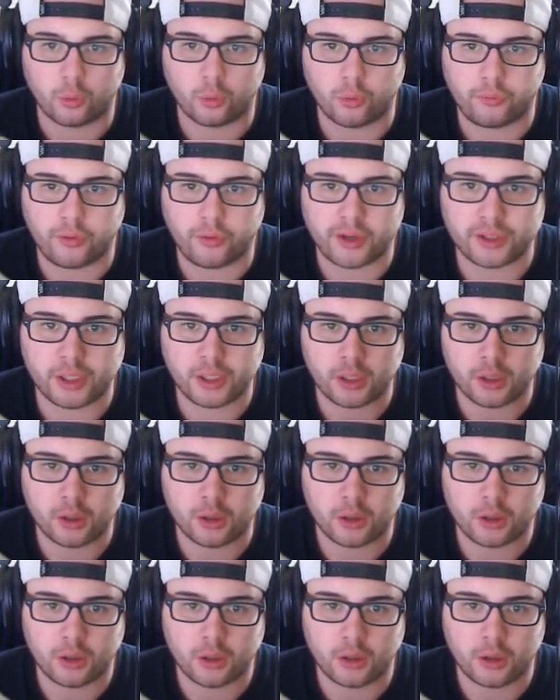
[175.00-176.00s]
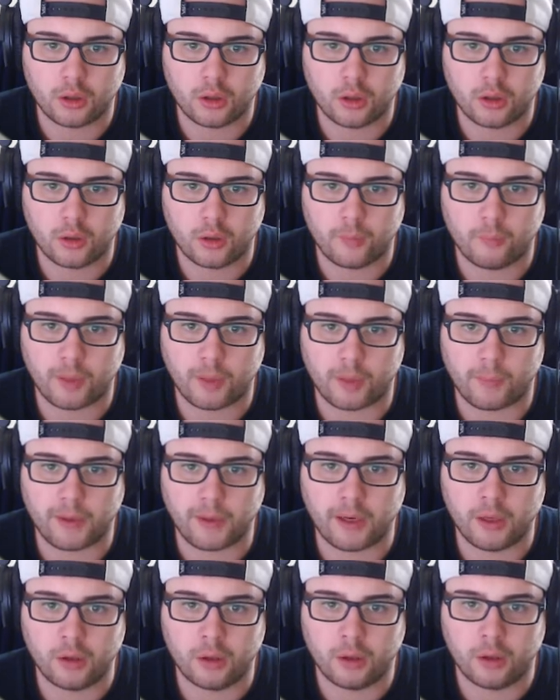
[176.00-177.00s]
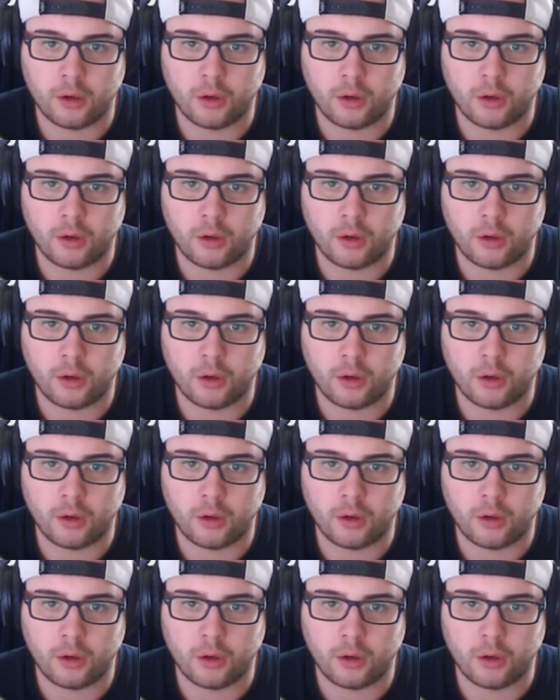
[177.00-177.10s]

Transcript: Refresh it. Bada bing.